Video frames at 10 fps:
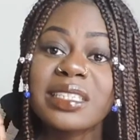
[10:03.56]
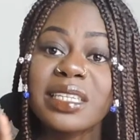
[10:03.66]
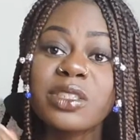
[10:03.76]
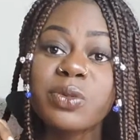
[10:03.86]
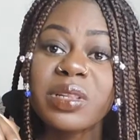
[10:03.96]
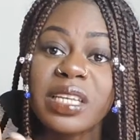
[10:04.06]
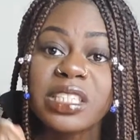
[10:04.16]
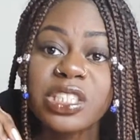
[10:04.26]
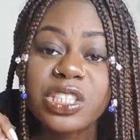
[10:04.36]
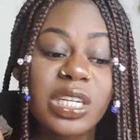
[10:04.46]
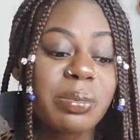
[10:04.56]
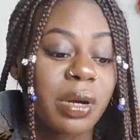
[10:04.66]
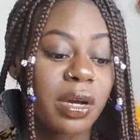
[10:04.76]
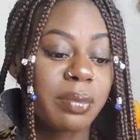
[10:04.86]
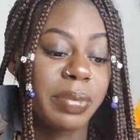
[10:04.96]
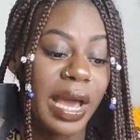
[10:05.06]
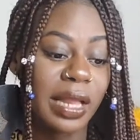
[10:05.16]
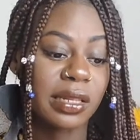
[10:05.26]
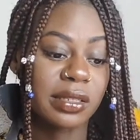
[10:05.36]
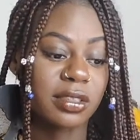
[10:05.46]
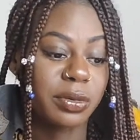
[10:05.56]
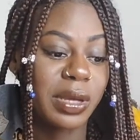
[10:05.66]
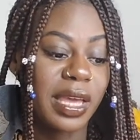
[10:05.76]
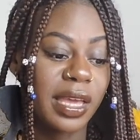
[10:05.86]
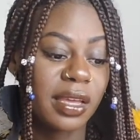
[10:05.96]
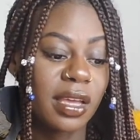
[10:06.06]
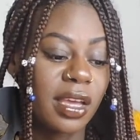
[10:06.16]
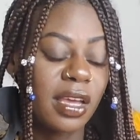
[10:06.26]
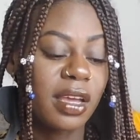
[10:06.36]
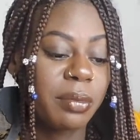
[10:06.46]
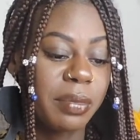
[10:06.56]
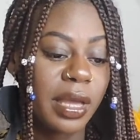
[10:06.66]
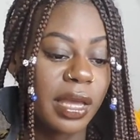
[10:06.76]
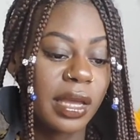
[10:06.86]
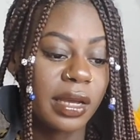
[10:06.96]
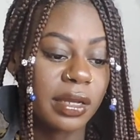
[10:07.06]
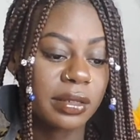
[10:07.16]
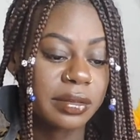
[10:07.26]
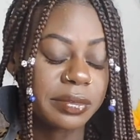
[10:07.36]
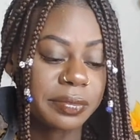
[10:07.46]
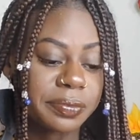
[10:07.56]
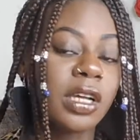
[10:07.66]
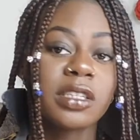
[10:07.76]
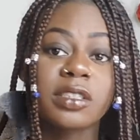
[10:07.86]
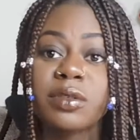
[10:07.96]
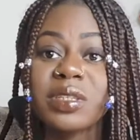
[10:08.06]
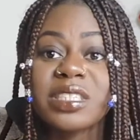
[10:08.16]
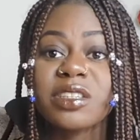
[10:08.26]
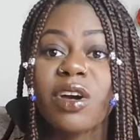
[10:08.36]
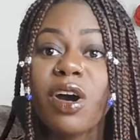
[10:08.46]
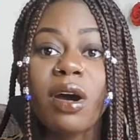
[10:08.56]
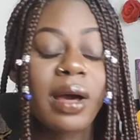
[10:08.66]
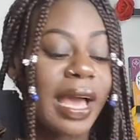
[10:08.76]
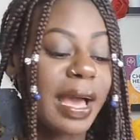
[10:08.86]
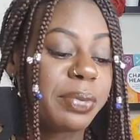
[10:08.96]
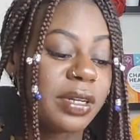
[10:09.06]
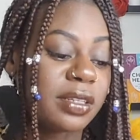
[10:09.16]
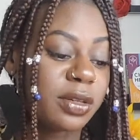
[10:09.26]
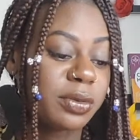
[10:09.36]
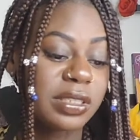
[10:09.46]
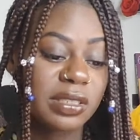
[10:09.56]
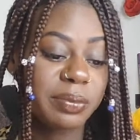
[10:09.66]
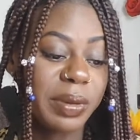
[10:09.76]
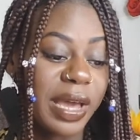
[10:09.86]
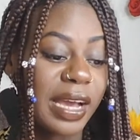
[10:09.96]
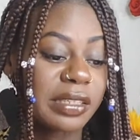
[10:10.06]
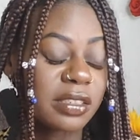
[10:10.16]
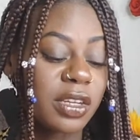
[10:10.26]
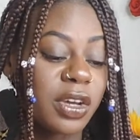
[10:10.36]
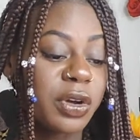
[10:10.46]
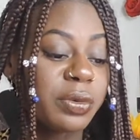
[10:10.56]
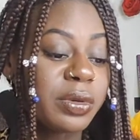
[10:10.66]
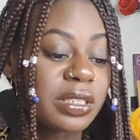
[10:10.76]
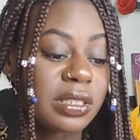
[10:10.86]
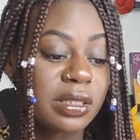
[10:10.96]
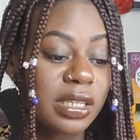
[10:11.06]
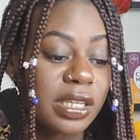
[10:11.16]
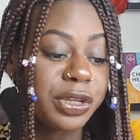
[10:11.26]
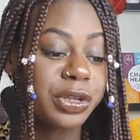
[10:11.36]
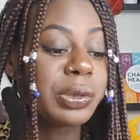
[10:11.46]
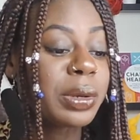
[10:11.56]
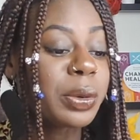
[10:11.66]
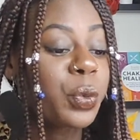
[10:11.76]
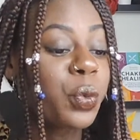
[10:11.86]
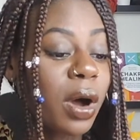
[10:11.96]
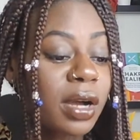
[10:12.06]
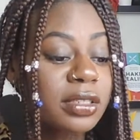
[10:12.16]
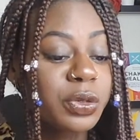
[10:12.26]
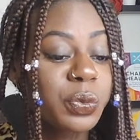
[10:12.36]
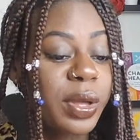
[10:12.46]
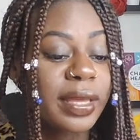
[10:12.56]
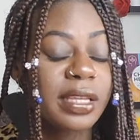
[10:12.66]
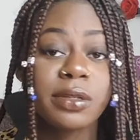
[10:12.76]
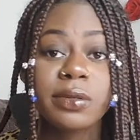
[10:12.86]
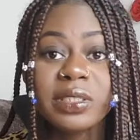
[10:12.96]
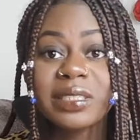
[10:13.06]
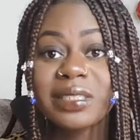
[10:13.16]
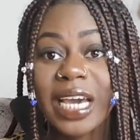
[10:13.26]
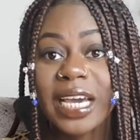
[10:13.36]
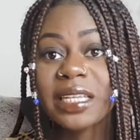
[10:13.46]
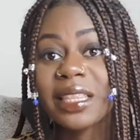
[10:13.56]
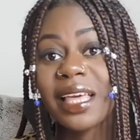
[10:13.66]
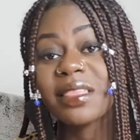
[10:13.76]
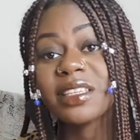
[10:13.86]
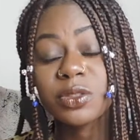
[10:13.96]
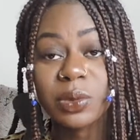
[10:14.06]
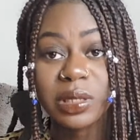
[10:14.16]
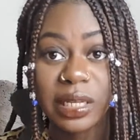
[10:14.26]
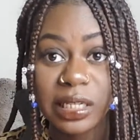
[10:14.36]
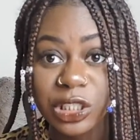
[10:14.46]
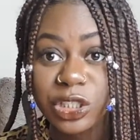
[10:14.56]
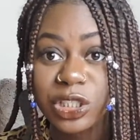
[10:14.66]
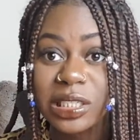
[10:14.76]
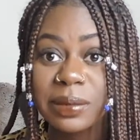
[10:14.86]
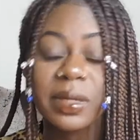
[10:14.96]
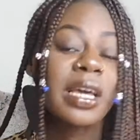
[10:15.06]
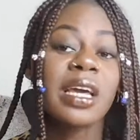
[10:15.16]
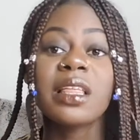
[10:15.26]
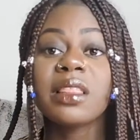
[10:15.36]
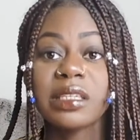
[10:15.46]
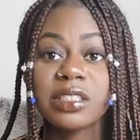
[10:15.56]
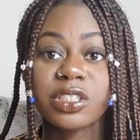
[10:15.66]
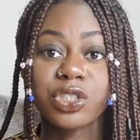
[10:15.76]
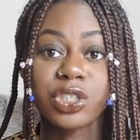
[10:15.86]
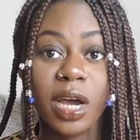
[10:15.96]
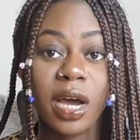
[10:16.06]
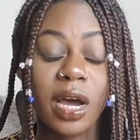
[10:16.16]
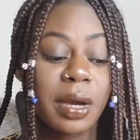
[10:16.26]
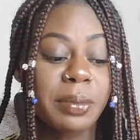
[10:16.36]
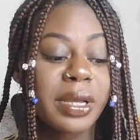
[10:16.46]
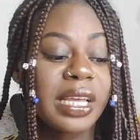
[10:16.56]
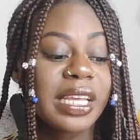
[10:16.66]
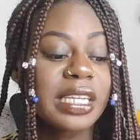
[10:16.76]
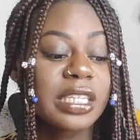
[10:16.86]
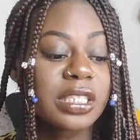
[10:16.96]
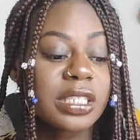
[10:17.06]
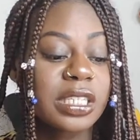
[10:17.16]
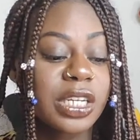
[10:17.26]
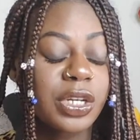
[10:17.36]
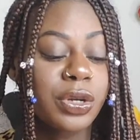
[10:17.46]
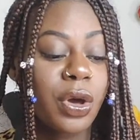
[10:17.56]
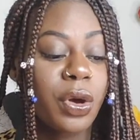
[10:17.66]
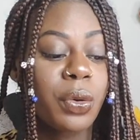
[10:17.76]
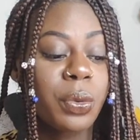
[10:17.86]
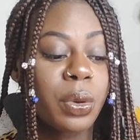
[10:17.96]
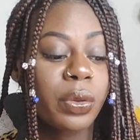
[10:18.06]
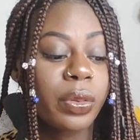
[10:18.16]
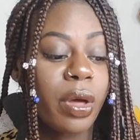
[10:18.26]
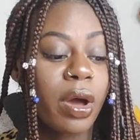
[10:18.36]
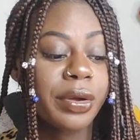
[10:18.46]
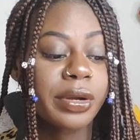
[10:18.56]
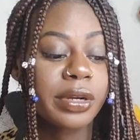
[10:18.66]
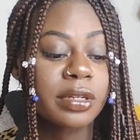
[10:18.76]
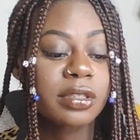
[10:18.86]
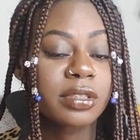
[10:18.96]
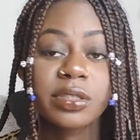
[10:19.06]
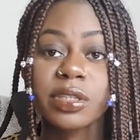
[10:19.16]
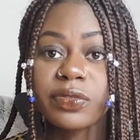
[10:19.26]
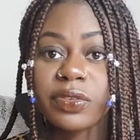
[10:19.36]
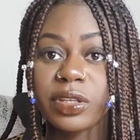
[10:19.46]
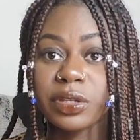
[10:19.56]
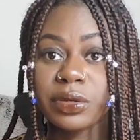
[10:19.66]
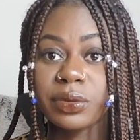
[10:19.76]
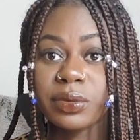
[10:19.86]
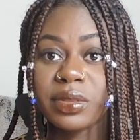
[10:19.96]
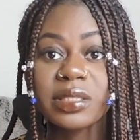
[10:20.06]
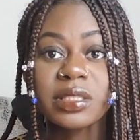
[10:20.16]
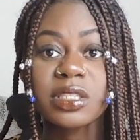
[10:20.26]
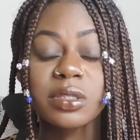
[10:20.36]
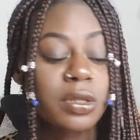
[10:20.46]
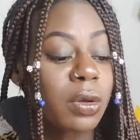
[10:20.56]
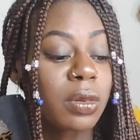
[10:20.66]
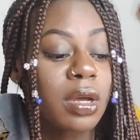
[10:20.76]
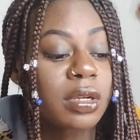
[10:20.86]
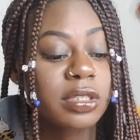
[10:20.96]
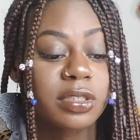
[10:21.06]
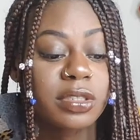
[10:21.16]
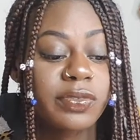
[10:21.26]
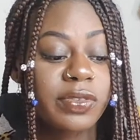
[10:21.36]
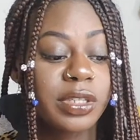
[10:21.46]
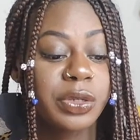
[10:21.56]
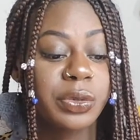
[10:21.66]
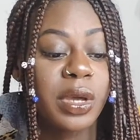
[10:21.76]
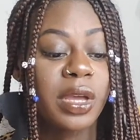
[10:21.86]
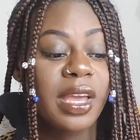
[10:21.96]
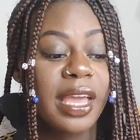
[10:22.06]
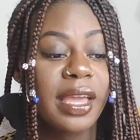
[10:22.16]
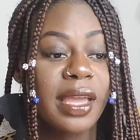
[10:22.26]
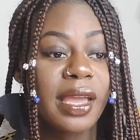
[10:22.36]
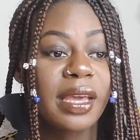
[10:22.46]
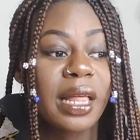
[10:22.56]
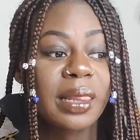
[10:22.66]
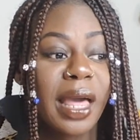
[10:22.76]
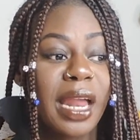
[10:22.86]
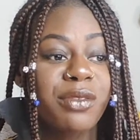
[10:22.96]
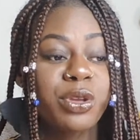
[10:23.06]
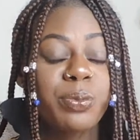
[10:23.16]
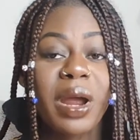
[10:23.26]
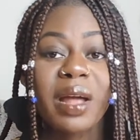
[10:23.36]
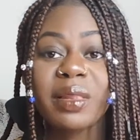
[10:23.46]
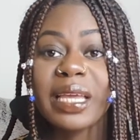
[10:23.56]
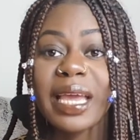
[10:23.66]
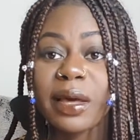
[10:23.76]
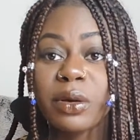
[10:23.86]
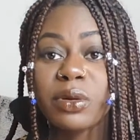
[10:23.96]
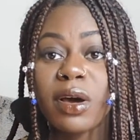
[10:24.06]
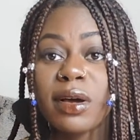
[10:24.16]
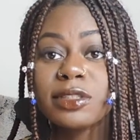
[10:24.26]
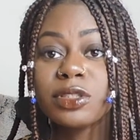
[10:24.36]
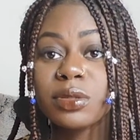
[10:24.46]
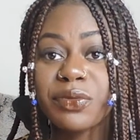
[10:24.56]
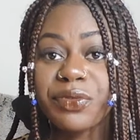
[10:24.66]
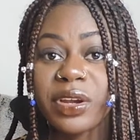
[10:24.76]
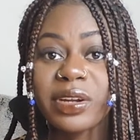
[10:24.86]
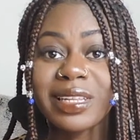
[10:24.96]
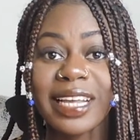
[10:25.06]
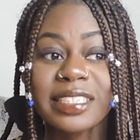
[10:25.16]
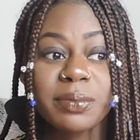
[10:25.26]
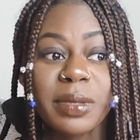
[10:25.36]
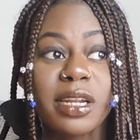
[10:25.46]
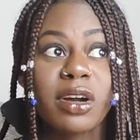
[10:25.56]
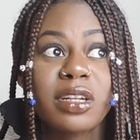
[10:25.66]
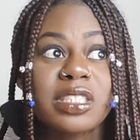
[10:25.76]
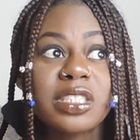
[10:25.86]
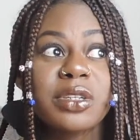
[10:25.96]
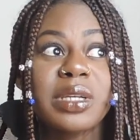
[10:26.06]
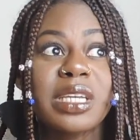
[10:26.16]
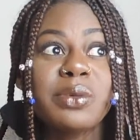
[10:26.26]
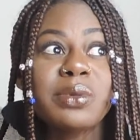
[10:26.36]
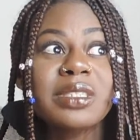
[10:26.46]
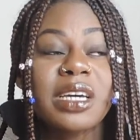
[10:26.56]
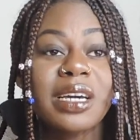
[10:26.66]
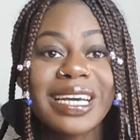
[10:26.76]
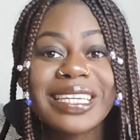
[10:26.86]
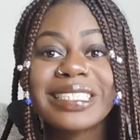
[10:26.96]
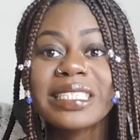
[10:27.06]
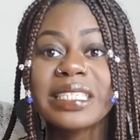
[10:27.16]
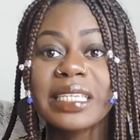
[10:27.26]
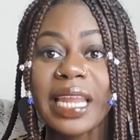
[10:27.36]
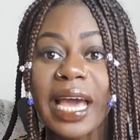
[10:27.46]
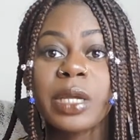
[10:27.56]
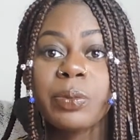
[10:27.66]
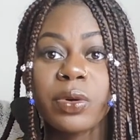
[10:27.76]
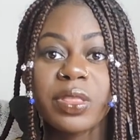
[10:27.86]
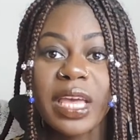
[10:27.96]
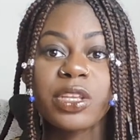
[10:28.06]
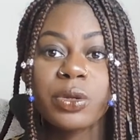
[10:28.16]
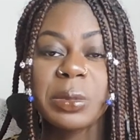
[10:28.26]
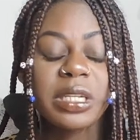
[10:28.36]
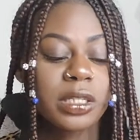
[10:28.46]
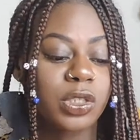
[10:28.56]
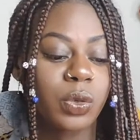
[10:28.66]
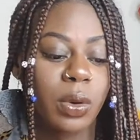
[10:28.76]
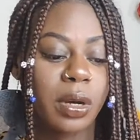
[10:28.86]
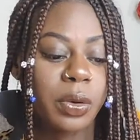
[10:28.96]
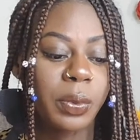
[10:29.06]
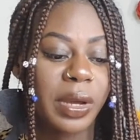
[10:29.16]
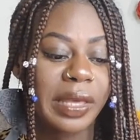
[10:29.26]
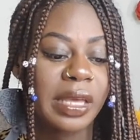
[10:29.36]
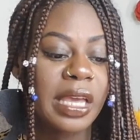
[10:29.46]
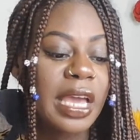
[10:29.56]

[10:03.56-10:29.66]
this relationship unbalanced? Okay, man. So this all happened in the recent past. Recently, you walked away. You decided that this relationship, this job is no longer serving you. This is no longer serving you. And a lot of you probably held on to the very last minute until it was undeniable that you needed to walk away.